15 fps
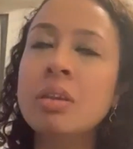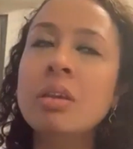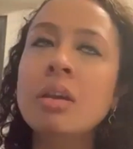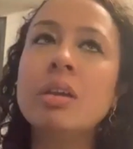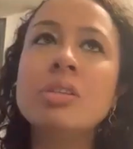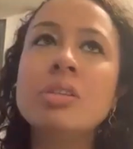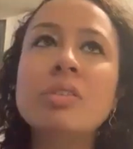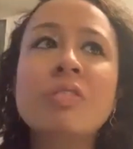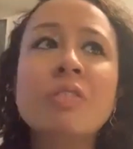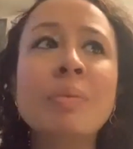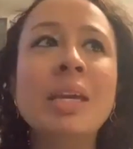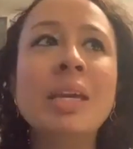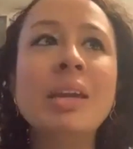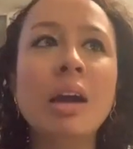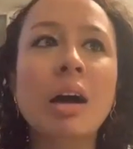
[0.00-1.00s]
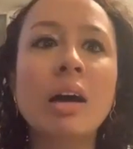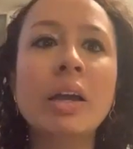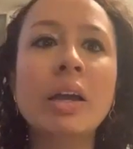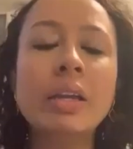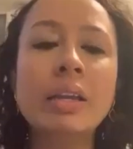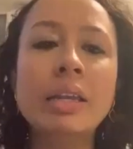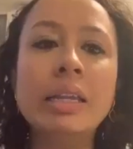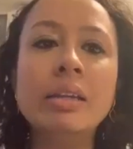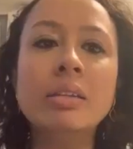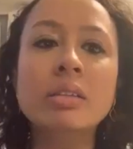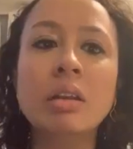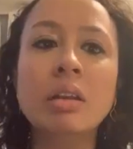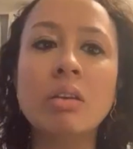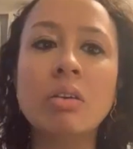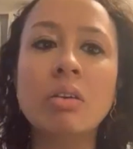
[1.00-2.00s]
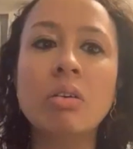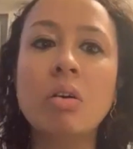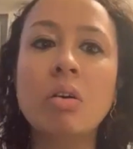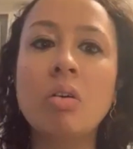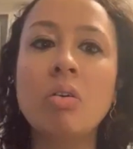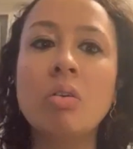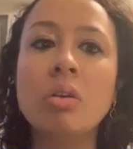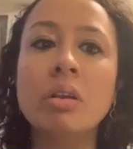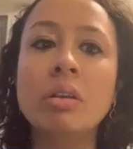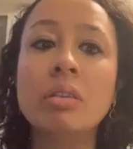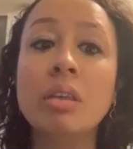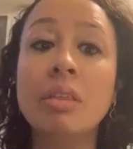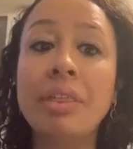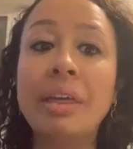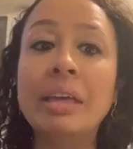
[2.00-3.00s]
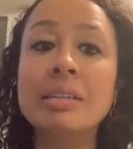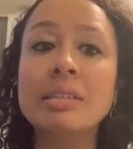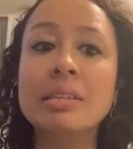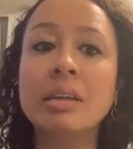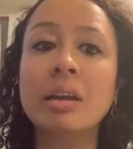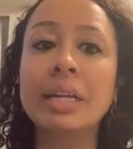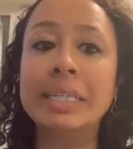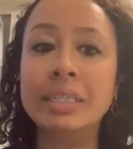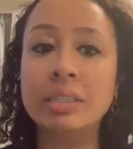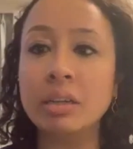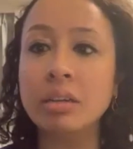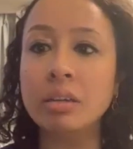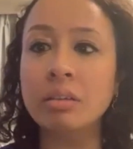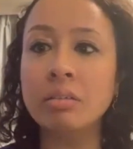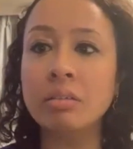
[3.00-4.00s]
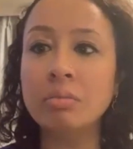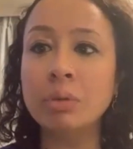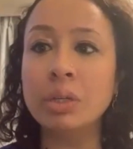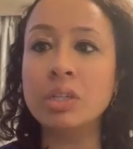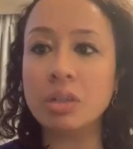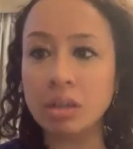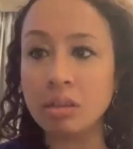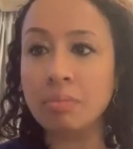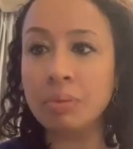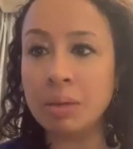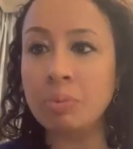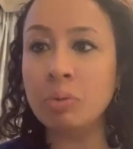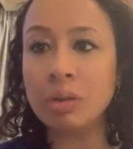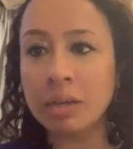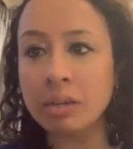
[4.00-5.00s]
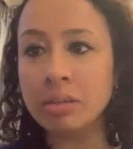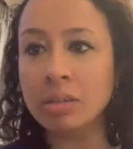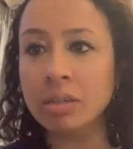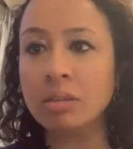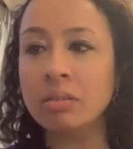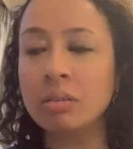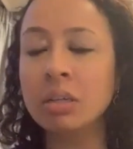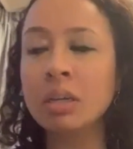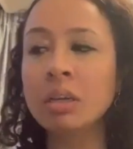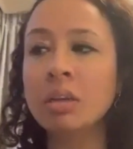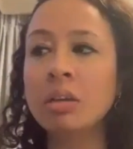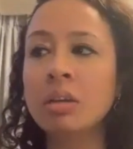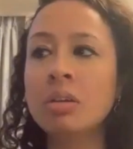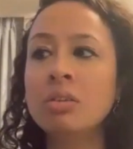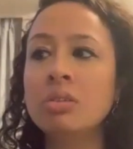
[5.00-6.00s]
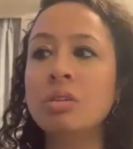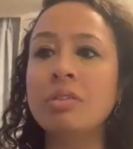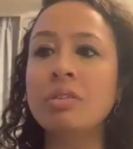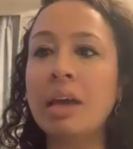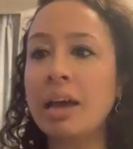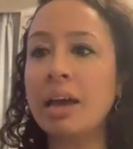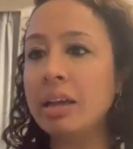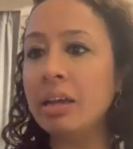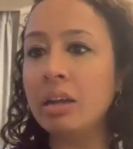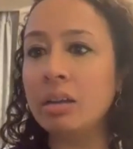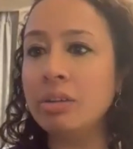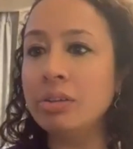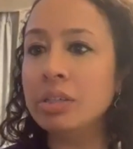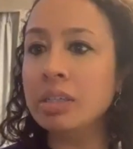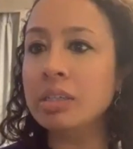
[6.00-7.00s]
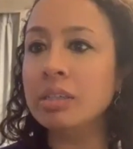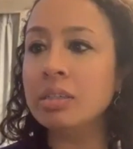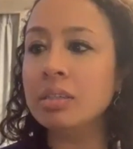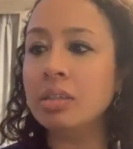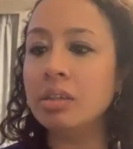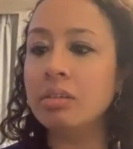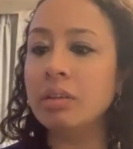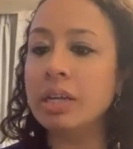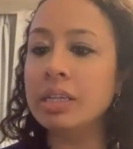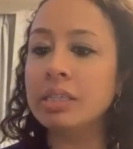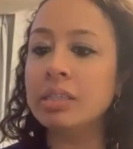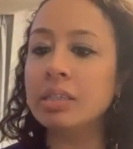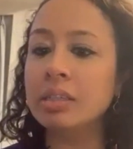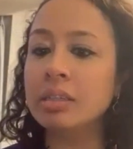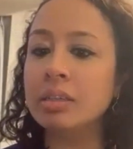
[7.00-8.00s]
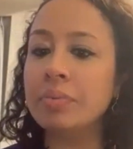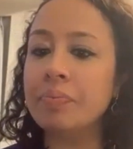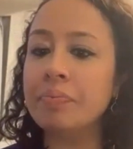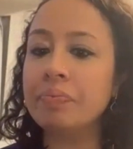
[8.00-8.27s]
And so for me, I leaned a lot on the things that I'd done, which other people hadn't done. So that included, I did a